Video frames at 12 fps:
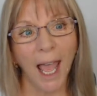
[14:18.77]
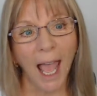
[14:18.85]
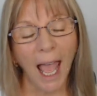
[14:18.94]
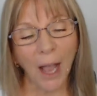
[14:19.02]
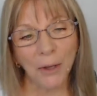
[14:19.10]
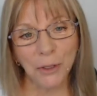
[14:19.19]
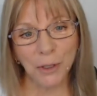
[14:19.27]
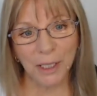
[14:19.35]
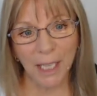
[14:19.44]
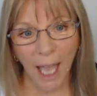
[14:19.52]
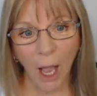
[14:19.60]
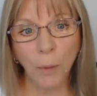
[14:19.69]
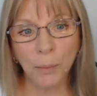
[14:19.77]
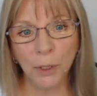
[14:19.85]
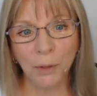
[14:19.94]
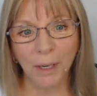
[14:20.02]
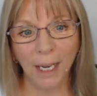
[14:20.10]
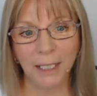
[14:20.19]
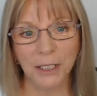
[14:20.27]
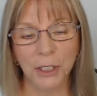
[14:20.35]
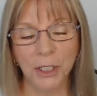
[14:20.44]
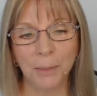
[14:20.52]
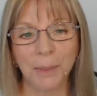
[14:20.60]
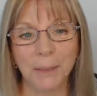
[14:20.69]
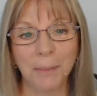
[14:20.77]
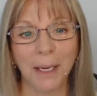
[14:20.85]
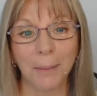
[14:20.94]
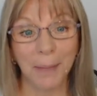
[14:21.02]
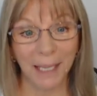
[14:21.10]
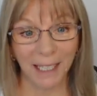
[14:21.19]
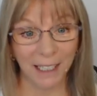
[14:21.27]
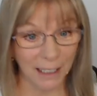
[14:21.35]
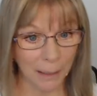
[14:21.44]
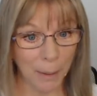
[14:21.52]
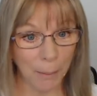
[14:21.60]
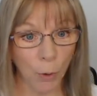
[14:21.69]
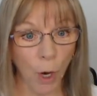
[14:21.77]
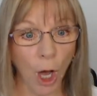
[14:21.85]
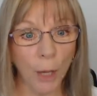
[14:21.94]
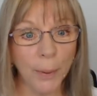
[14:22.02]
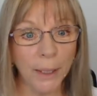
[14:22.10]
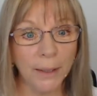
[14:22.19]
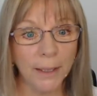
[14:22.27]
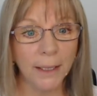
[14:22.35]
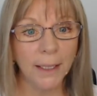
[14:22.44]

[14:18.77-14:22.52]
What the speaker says: how you can help your relationship is by being a little bit more open